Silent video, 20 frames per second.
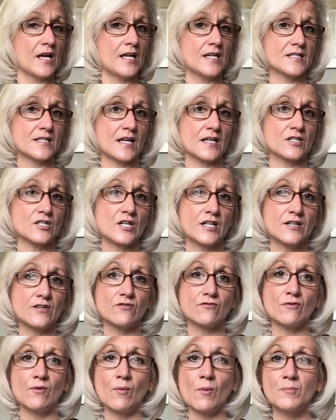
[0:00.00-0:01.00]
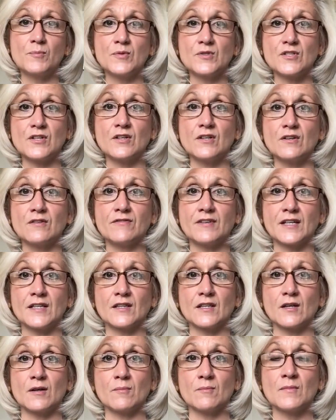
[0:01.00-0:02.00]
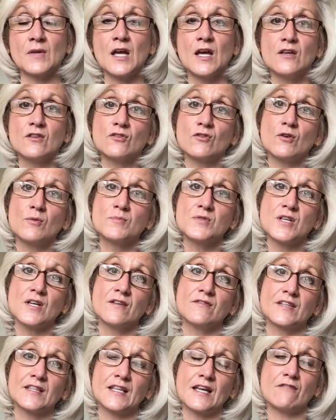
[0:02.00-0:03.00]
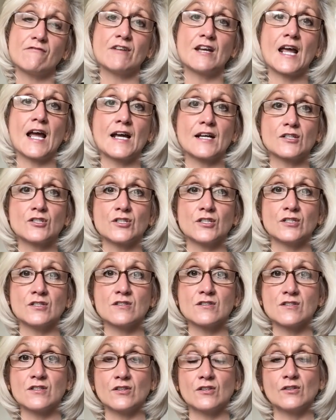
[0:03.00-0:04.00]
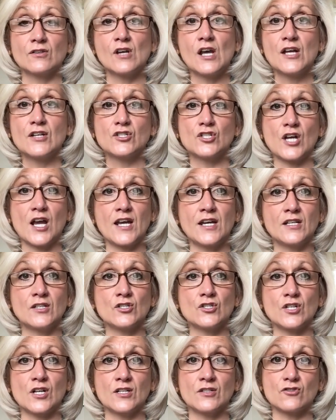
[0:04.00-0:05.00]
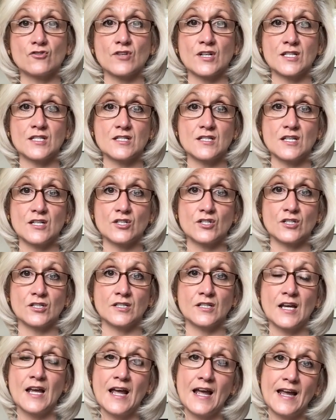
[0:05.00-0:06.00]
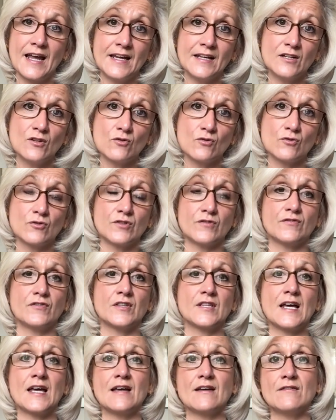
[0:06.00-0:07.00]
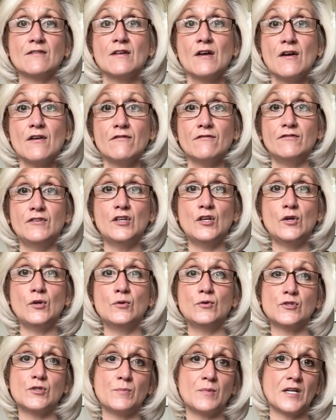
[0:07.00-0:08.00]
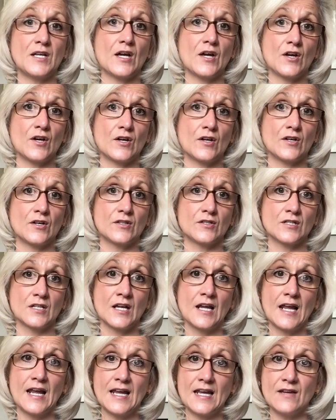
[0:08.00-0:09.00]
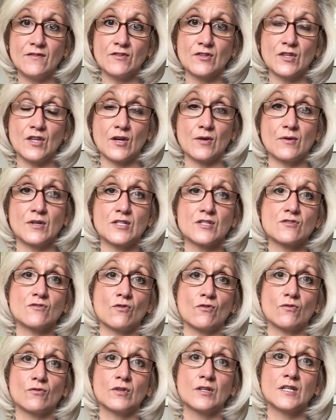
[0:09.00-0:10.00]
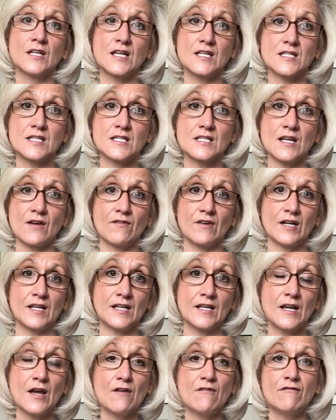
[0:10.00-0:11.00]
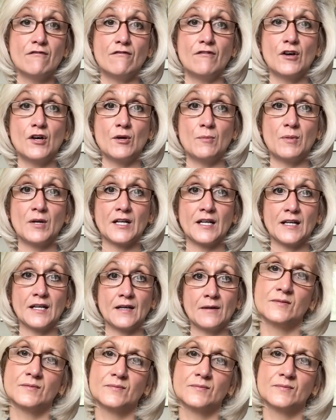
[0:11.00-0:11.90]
is actually through observing them, through observing their reactions to change and transition in order for their view to be heard, even though it's not necessarily verbally.